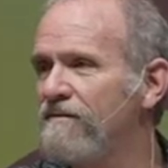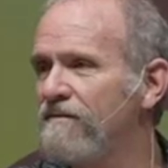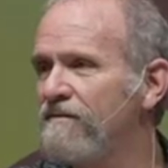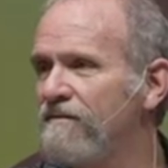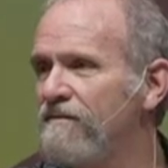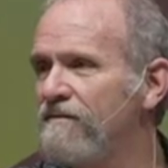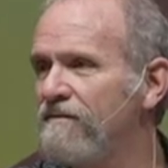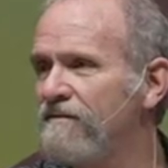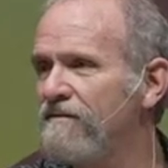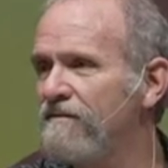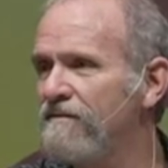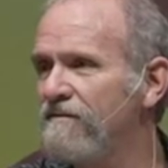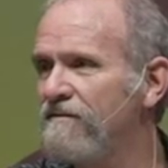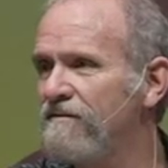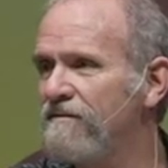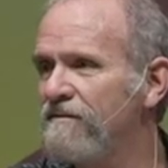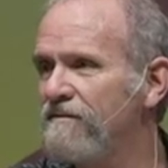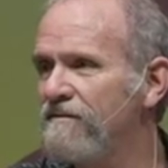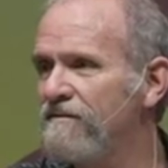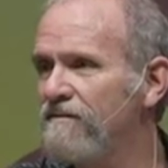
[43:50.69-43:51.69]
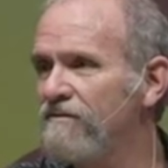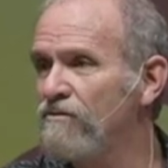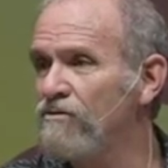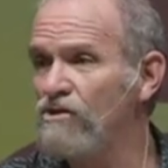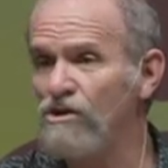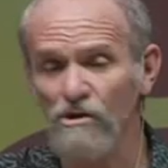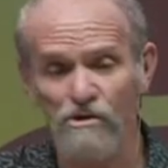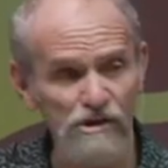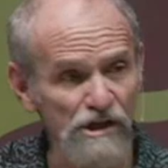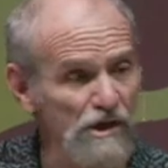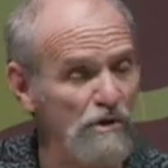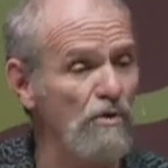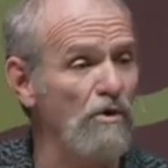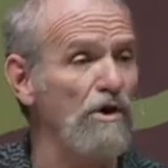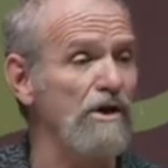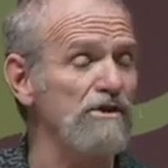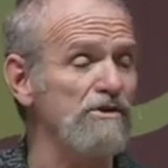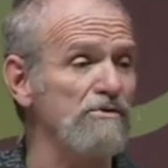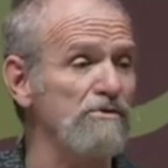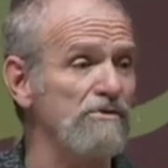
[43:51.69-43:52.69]
bring prosperity in
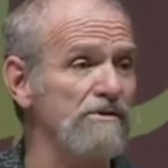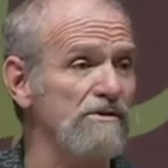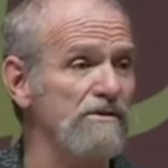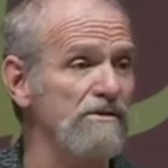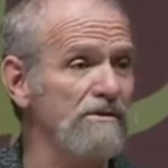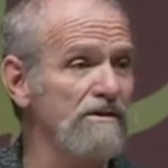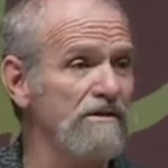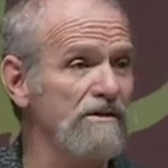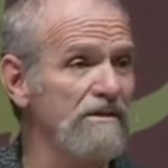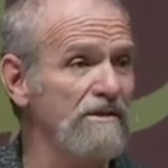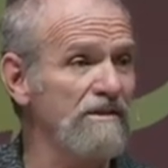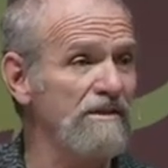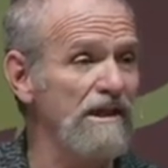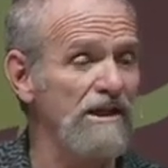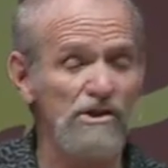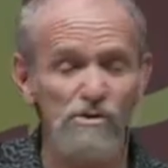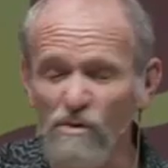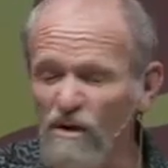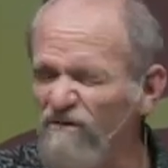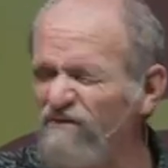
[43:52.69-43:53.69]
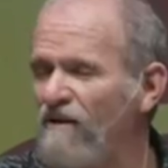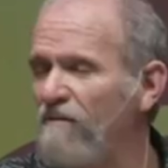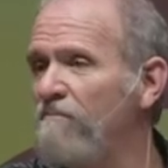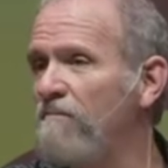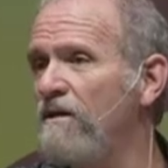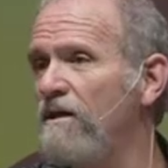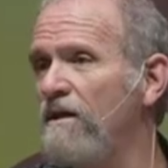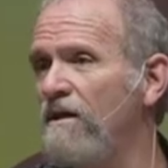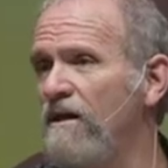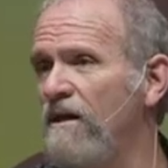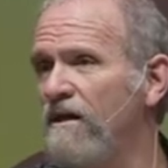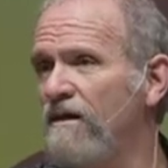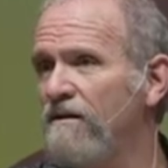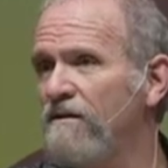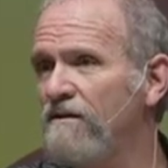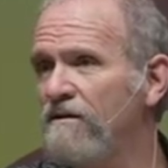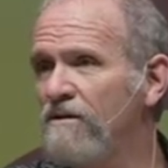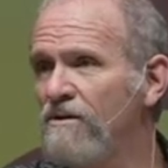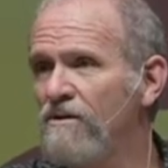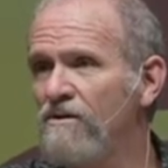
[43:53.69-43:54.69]
your life, your business,
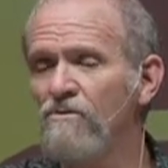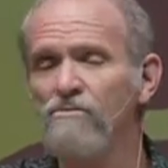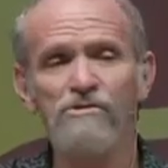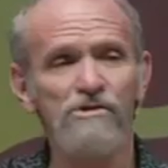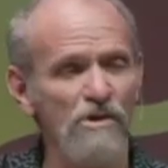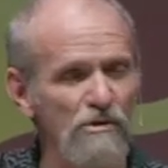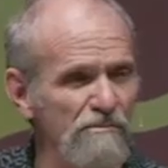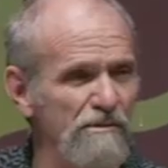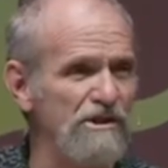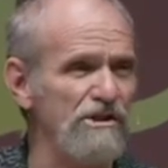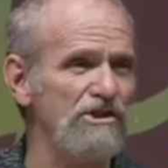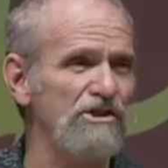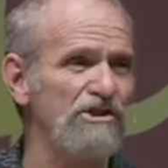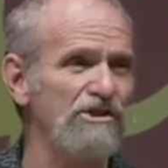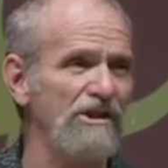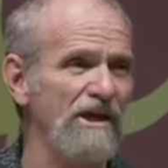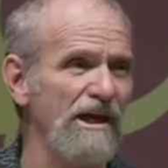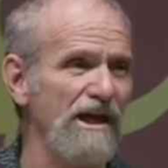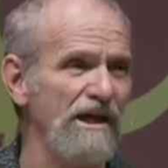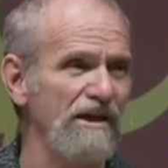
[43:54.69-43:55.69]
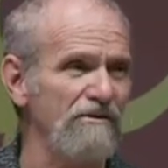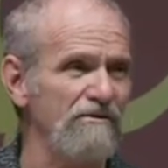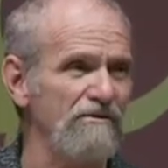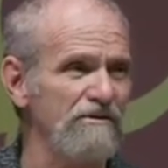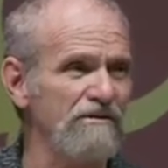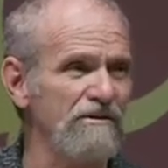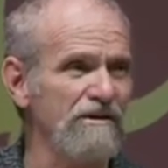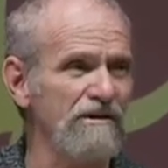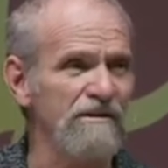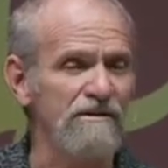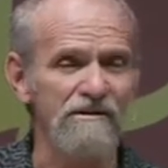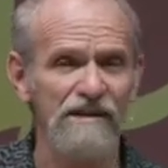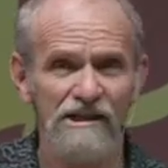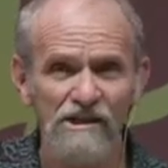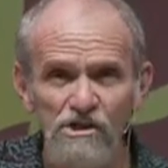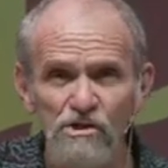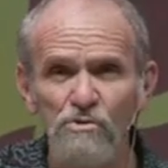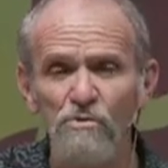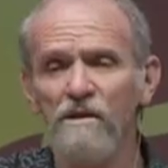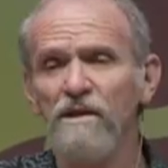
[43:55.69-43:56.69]
in your family, in
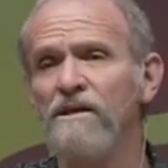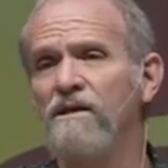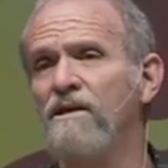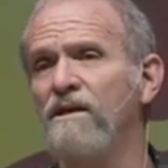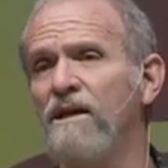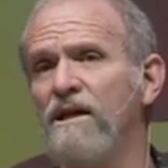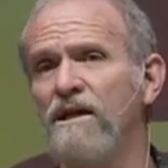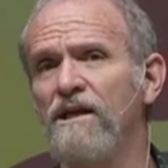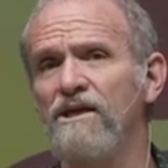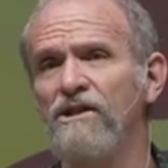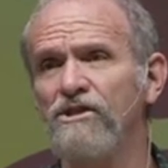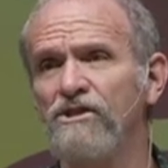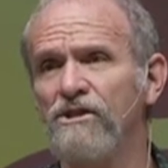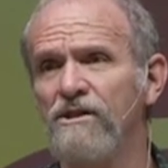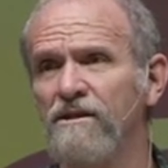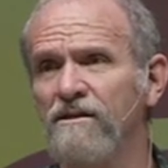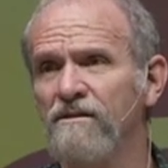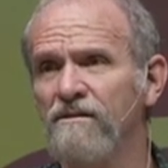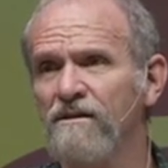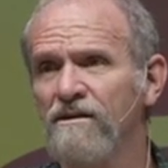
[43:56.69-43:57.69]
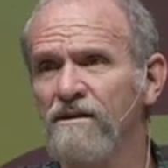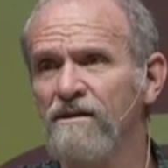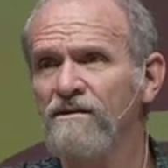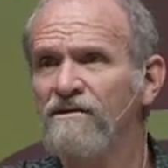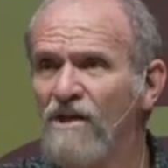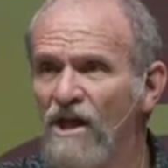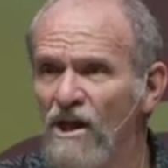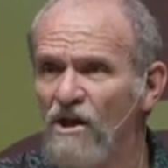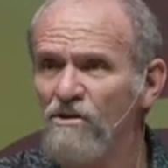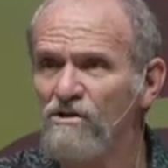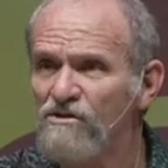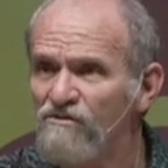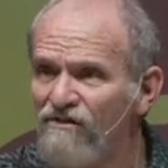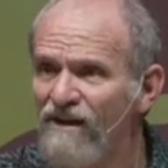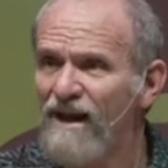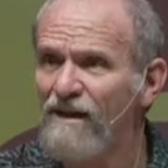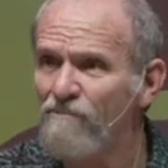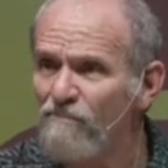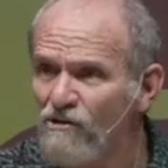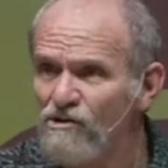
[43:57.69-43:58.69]
your ministry, in your
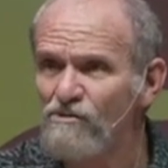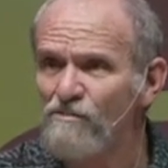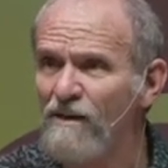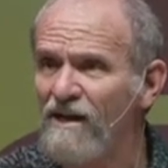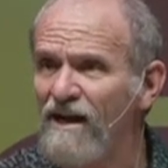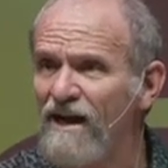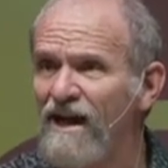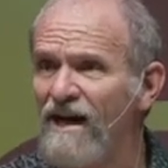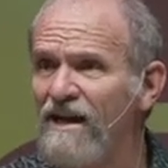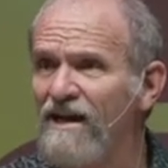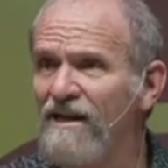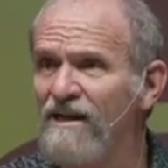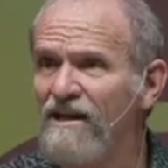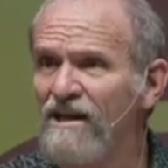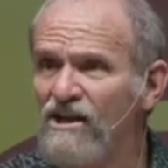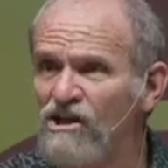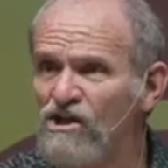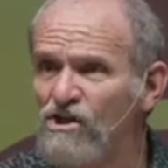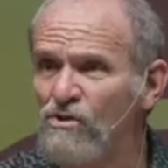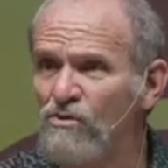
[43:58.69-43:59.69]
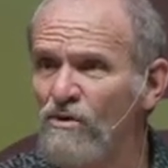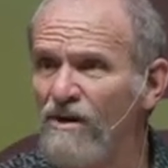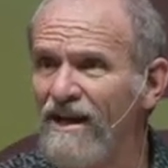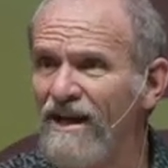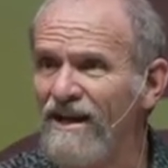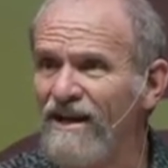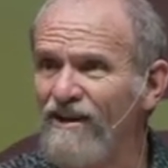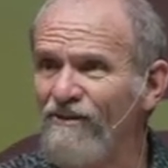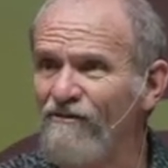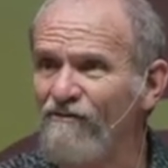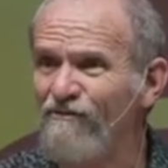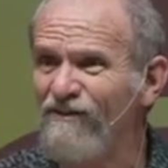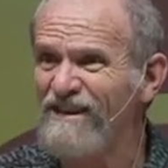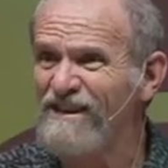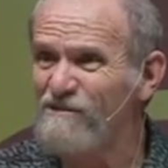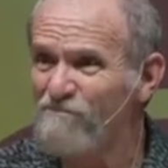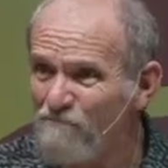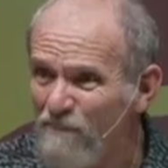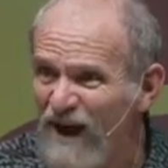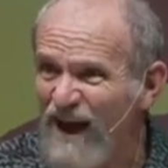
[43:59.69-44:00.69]
church. God
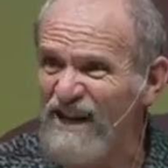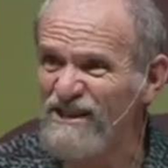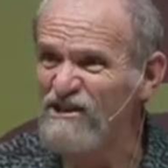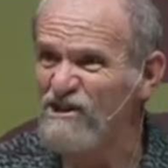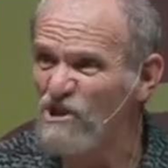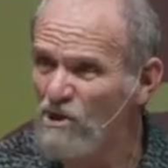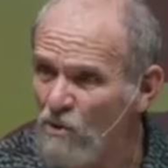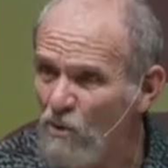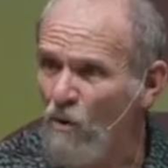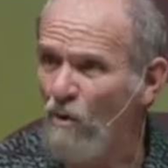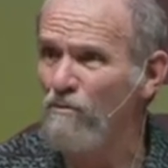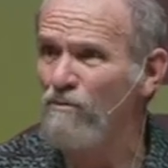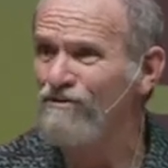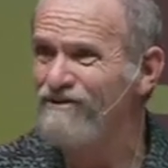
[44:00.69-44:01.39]
shall prosper you.